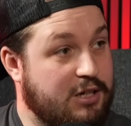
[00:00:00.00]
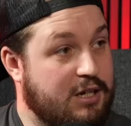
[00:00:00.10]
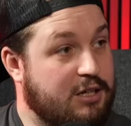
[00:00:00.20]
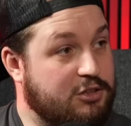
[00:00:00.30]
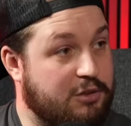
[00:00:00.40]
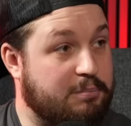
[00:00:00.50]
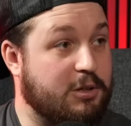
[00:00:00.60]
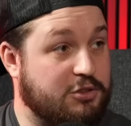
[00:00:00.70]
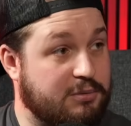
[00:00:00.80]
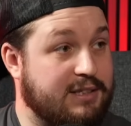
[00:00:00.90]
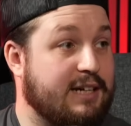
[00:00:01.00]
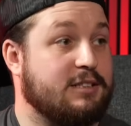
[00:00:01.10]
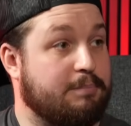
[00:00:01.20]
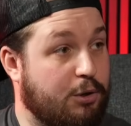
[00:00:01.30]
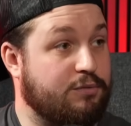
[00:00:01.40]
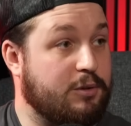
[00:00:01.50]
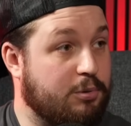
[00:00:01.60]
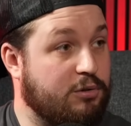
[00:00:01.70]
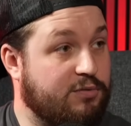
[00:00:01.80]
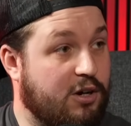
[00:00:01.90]
Nice. So +2 attacks to both of the
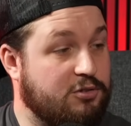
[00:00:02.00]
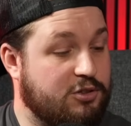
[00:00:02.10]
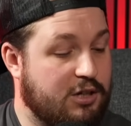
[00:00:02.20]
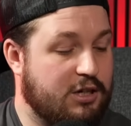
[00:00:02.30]
profiles.